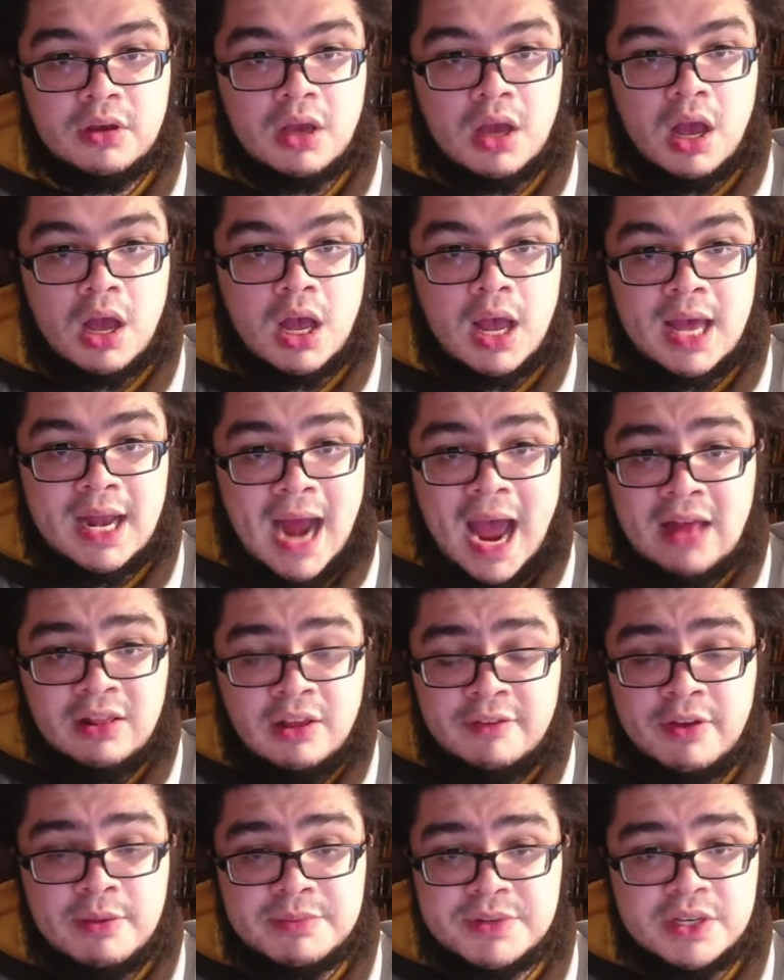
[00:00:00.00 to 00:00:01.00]
And I
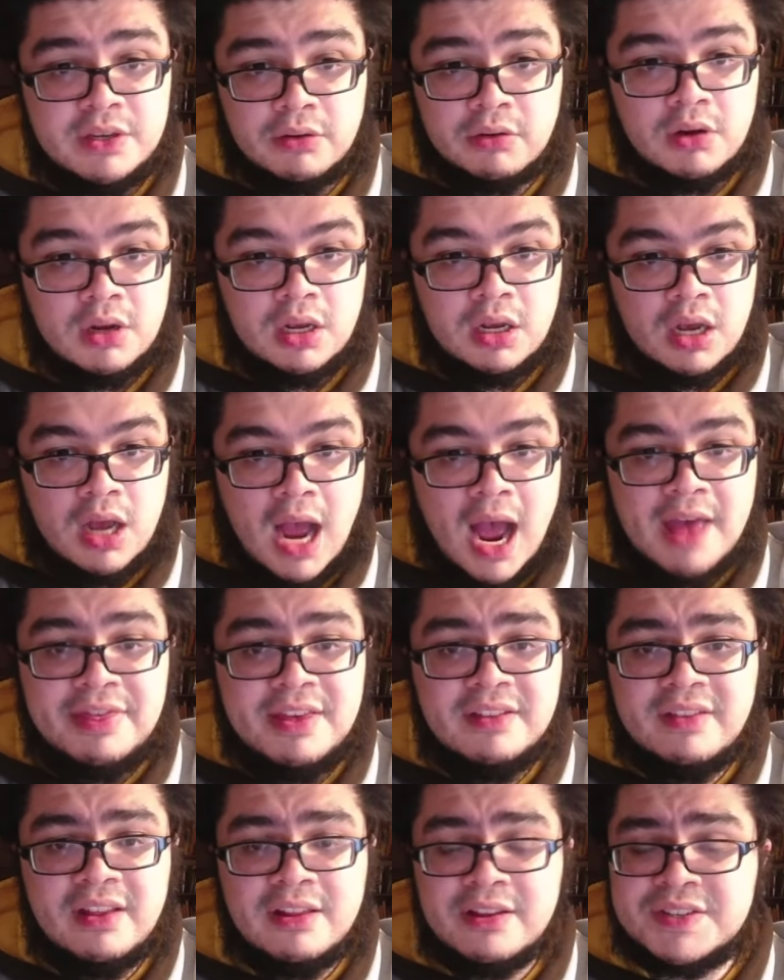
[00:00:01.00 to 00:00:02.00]
love him too. I
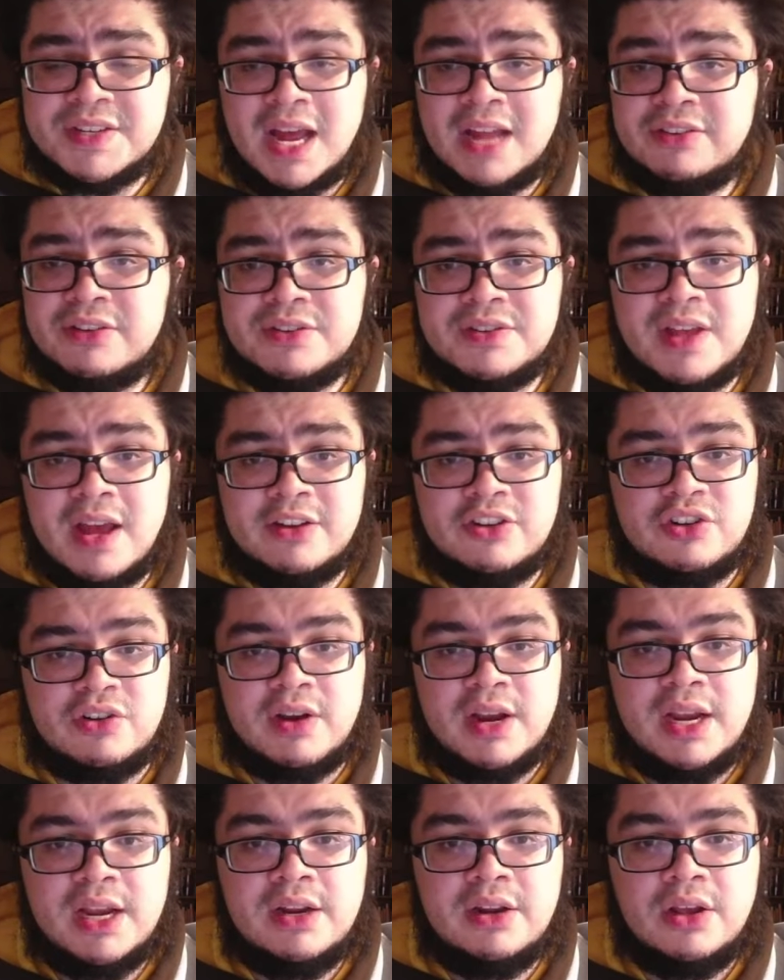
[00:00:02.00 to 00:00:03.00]
think De Los Santos, that
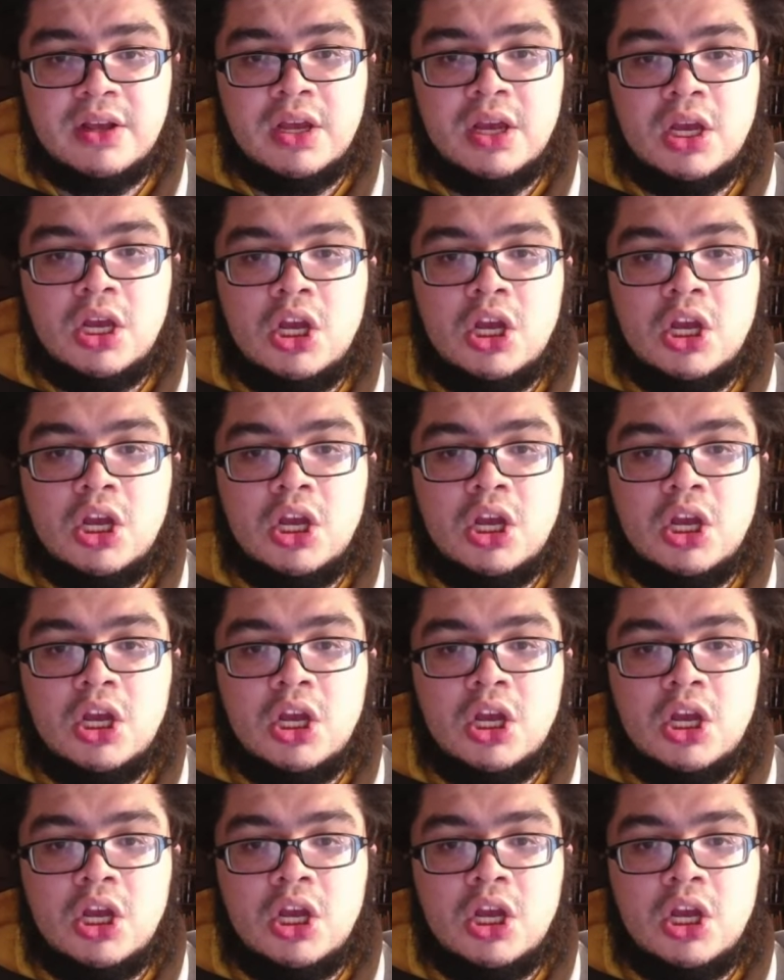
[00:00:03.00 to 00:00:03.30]
trade,